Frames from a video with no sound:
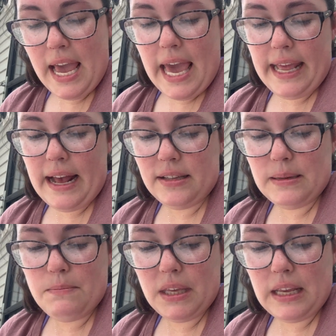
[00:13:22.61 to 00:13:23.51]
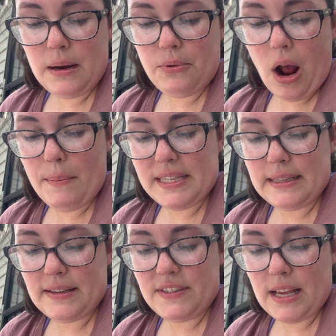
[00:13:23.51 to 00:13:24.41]
It held a million
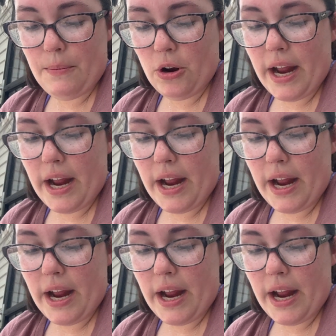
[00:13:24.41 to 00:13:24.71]
promises of summer